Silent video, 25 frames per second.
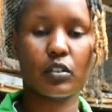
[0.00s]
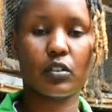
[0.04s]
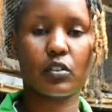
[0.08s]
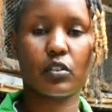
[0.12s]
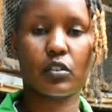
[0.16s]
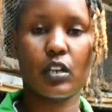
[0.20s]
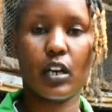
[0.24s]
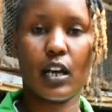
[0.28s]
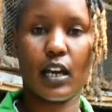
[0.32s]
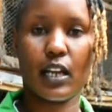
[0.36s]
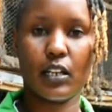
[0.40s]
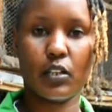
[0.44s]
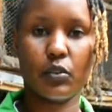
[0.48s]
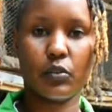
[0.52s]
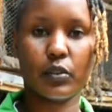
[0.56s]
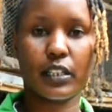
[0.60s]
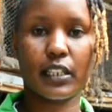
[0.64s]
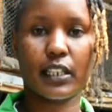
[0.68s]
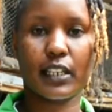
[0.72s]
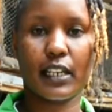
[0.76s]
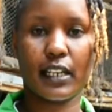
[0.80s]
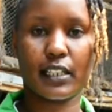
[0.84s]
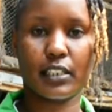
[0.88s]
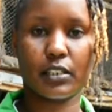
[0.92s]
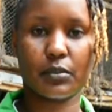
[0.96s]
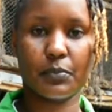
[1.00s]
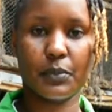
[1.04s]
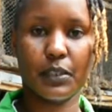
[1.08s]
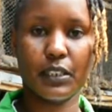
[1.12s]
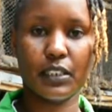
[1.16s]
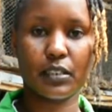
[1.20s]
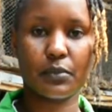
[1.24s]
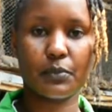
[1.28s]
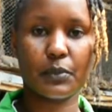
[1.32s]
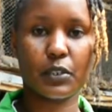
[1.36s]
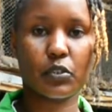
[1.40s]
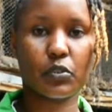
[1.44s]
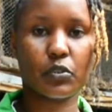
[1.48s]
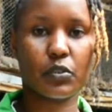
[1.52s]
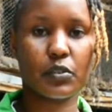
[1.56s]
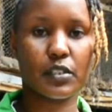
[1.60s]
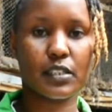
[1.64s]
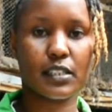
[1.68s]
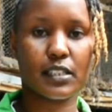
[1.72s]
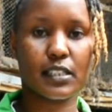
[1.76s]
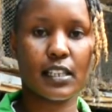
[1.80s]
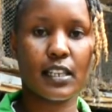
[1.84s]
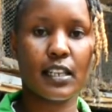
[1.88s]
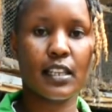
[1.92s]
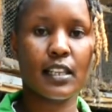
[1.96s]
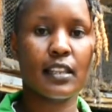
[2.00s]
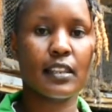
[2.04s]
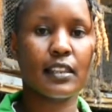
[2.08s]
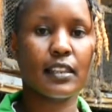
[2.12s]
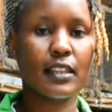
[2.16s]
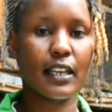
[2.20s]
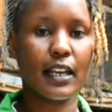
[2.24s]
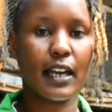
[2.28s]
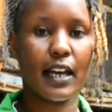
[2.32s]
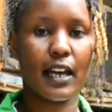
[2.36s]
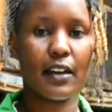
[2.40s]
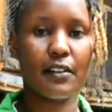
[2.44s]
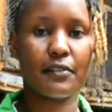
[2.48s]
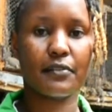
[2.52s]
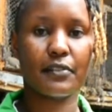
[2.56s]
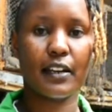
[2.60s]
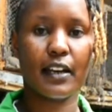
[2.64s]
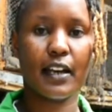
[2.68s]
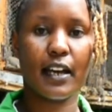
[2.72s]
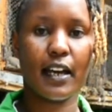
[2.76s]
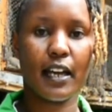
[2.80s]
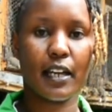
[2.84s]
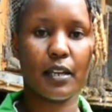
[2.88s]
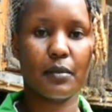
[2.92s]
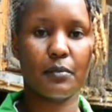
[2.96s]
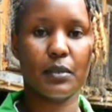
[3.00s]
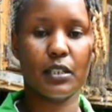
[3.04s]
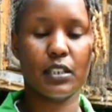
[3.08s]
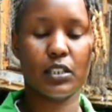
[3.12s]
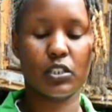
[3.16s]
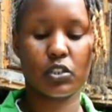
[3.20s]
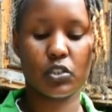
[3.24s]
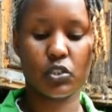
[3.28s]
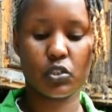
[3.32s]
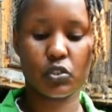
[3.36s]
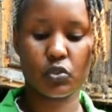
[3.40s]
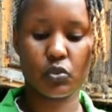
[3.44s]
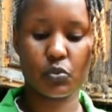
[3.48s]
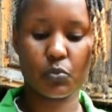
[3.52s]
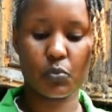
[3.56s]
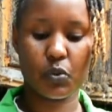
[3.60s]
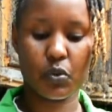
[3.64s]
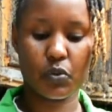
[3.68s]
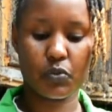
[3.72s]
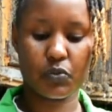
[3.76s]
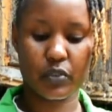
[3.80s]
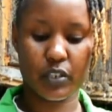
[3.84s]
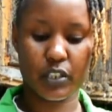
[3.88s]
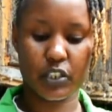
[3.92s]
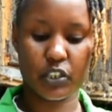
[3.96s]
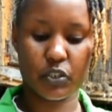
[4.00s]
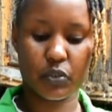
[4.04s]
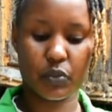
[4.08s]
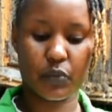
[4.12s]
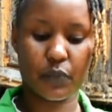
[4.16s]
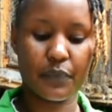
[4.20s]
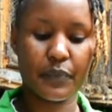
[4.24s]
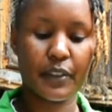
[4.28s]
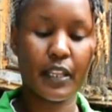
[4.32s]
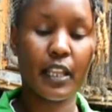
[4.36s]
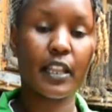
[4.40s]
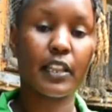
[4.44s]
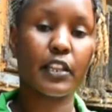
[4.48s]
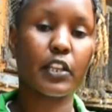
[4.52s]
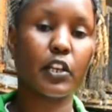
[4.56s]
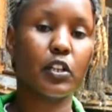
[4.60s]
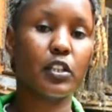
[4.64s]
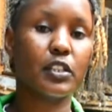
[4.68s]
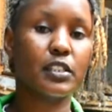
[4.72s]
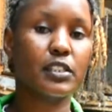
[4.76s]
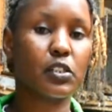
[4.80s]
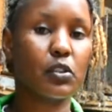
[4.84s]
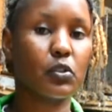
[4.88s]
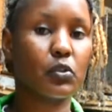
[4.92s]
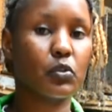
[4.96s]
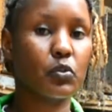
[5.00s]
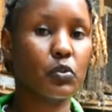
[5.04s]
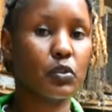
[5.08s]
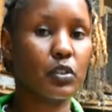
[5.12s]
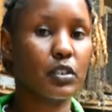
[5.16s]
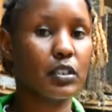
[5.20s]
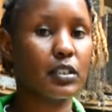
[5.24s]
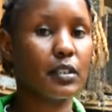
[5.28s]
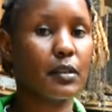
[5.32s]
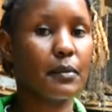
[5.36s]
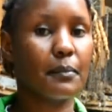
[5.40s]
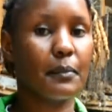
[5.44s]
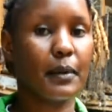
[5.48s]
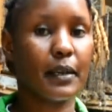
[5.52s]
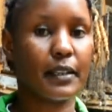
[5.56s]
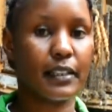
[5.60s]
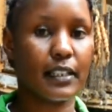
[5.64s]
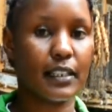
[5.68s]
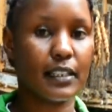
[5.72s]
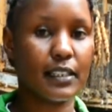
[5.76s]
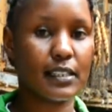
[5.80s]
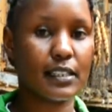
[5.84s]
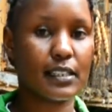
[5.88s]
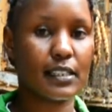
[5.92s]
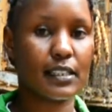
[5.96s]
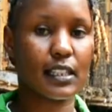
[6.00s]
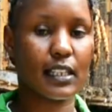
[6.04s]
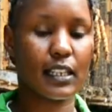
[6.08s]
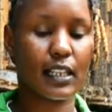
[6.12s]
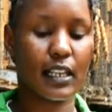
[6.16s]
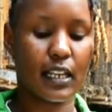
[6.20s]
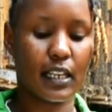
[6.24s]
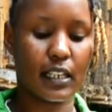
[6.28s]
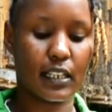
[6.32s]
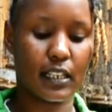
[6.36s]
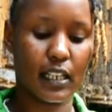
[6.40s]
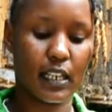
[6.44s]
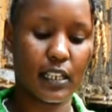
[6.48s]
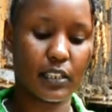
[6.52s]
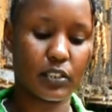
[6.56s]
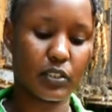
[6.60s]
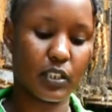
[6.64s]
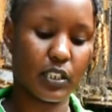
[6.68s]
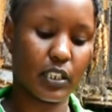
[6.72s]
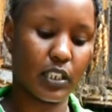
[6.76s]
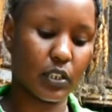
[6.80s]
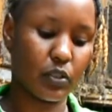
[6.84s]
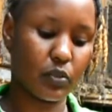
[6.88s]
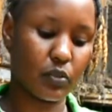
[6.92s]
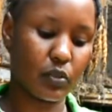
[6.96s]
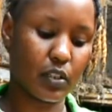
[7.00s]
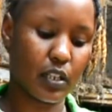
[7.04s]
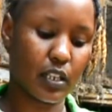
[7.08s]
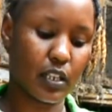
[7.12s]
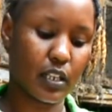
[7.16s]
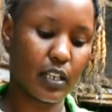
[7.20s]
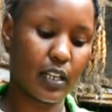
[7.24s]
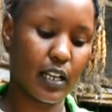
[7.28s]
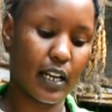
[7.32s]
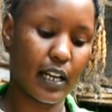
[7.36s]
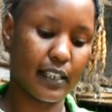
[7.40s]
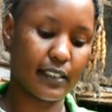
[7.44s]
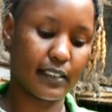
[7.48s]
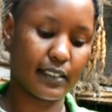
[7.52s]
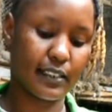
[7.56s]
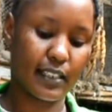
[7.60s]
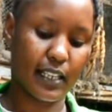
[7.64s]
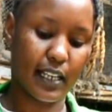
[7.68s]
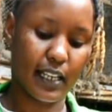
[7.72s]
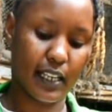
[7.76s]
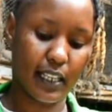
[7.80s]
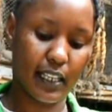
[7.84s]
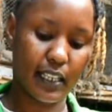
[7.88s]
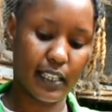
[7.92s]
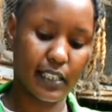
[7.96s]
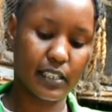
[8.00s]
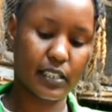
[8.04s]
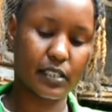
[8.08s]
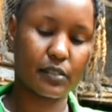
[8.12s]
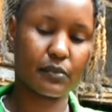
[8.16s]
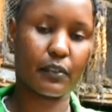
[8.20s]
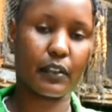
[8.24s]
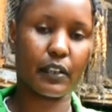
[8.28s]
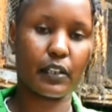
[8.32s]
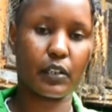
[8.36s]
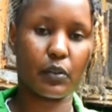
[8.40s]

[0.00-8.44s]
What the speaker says: looking at meat because they have high meat to bone ratio. They're also good mothers. They can actually look at their kids very